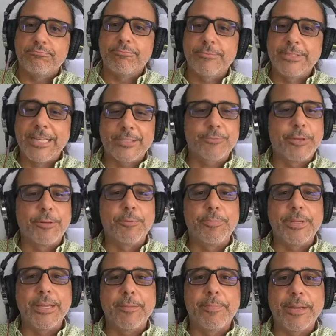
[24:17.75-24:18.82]
next week will
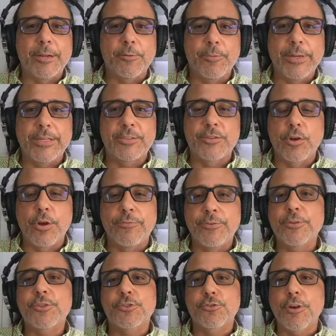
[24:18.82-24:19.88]
be a better week. So if you're
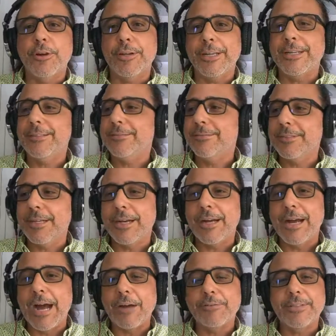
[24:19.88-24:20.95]
struggling
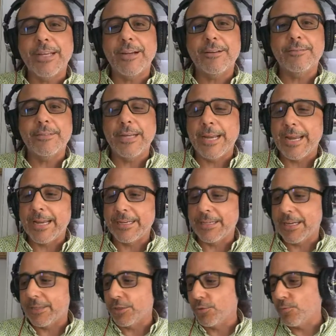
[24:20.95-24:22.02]
out there,
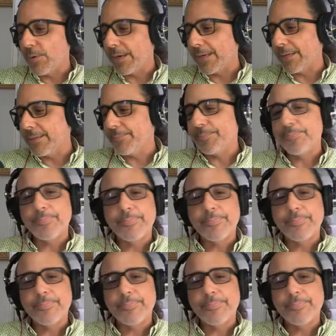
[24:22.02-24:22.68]
and you wanna